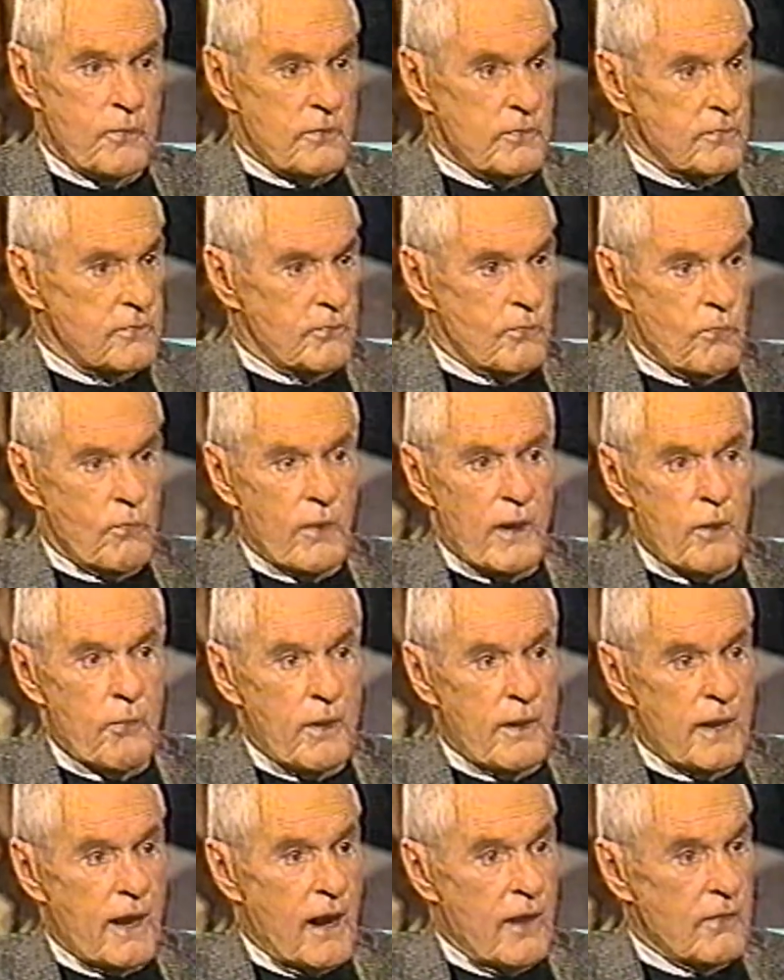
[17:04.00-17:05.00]
was way,
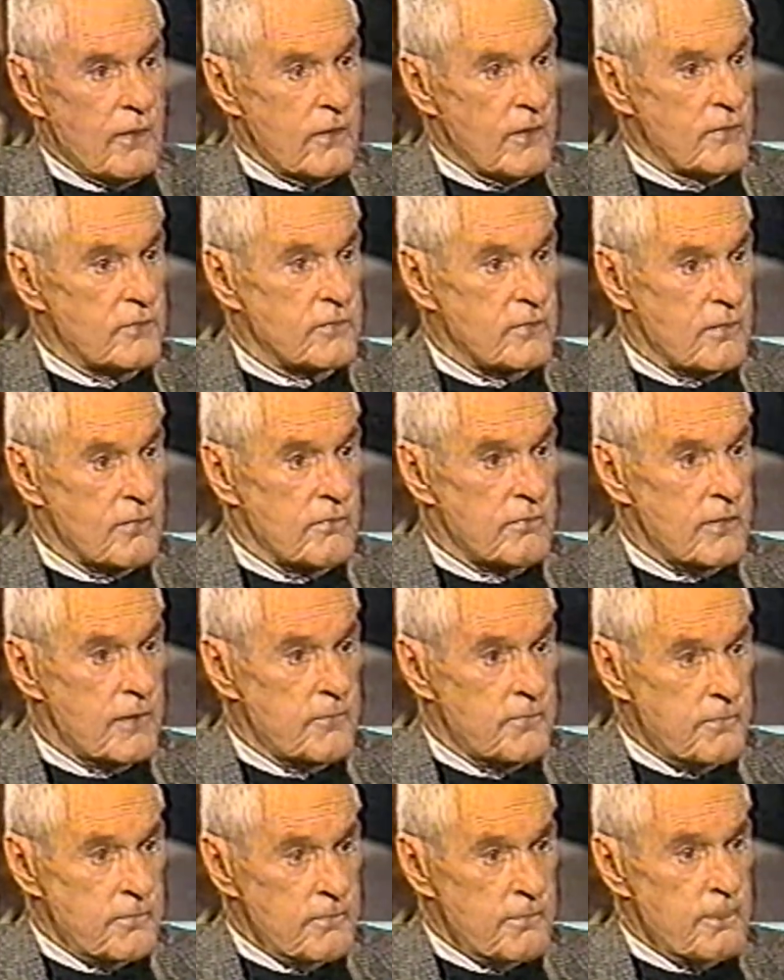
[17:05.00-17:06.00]
way down the list
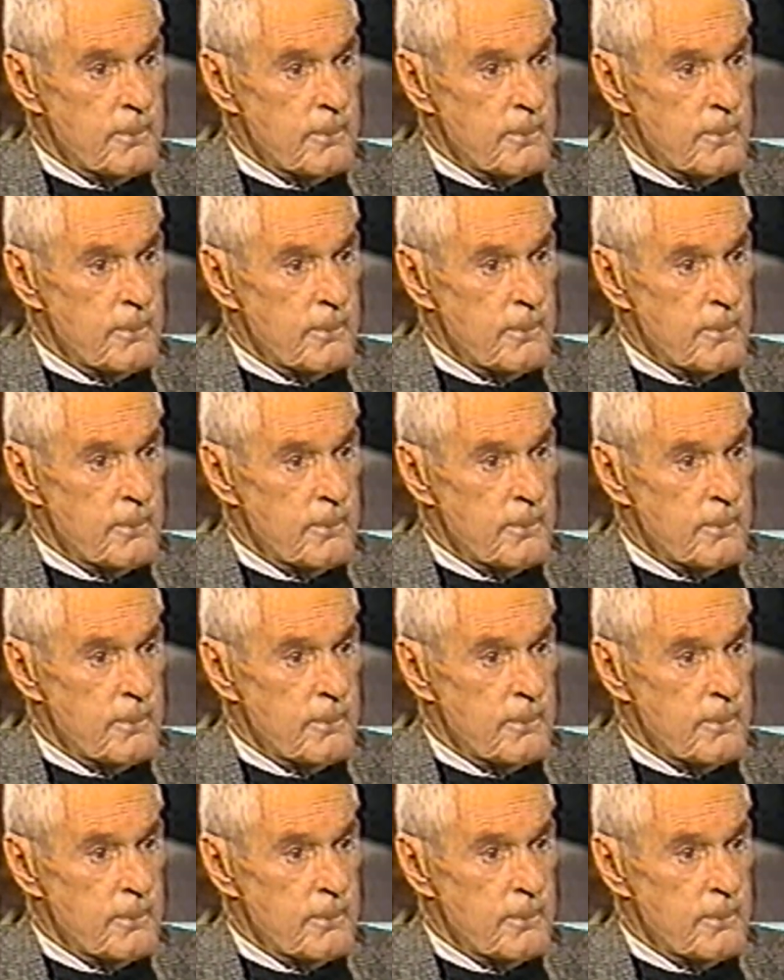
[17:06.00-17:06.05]
of